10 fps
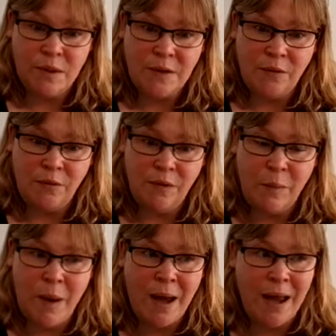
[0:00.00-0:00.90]
formative
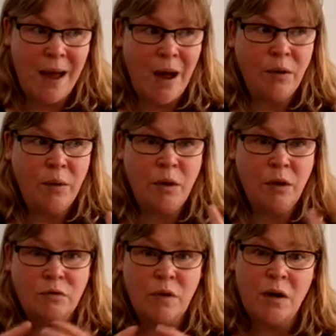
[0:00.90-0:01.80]
feedback, how you are
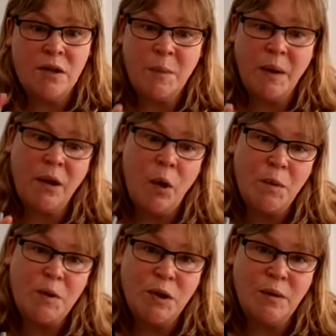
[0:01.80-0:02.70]
grasping the
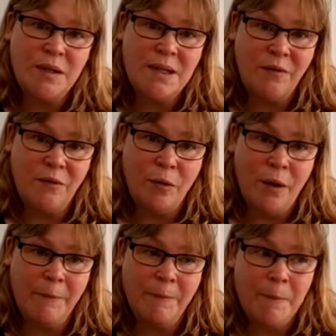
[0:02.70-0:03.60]
opportunity
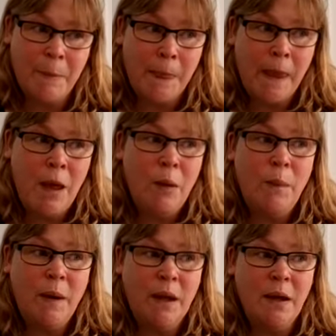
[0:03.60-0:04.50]
for it,
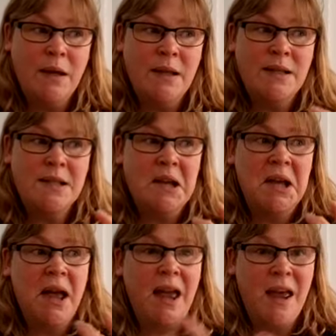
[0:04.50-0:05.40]
because
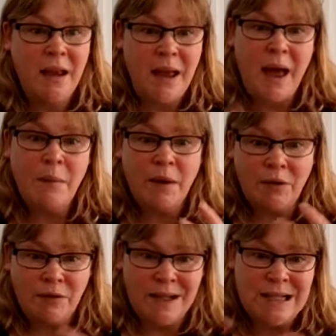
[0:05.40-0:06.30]
it can be
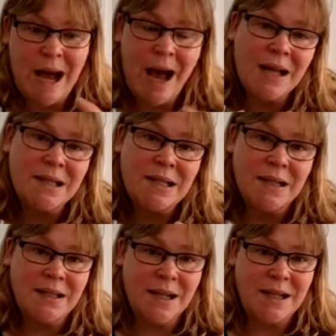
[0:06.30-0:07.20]
a
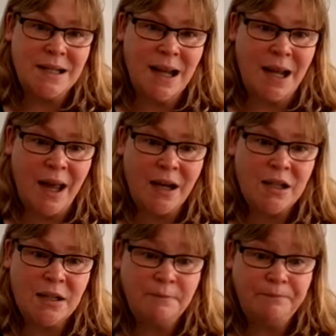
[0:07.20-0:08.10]
fantastic data
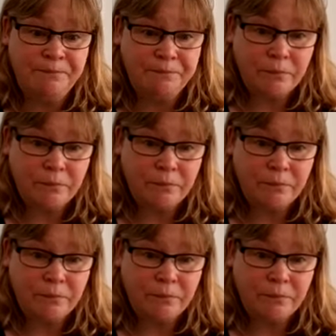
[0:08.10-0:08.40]
collection